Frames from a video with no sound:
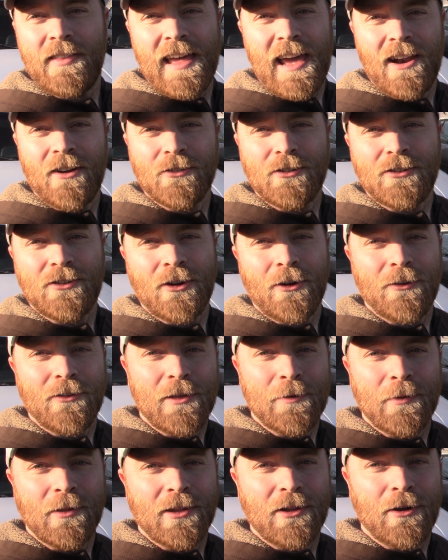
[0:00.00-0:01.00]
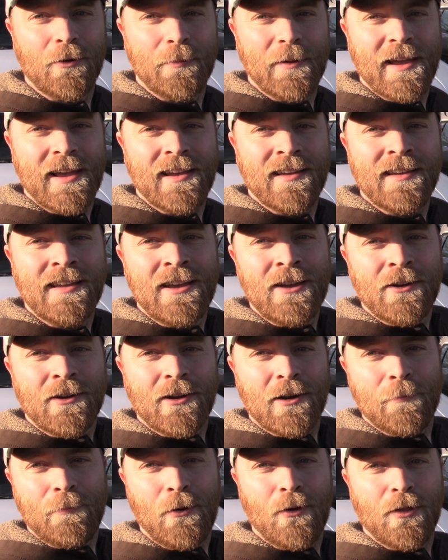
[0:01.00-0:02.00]
that'll deter them a little bit. I'm
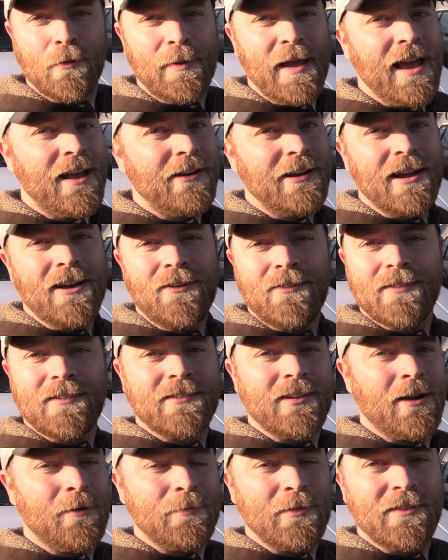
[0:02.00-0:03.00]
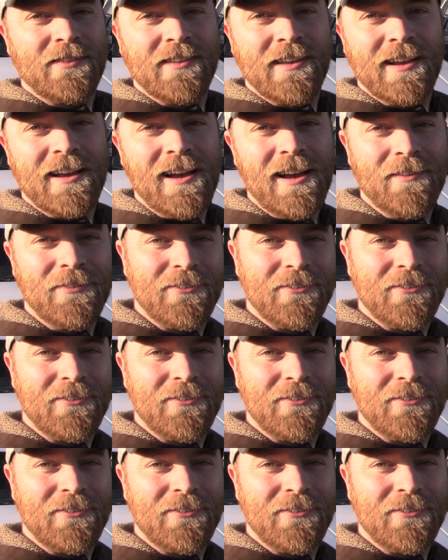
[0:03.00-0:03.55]
gonna pull the battery out, tarp this thing off,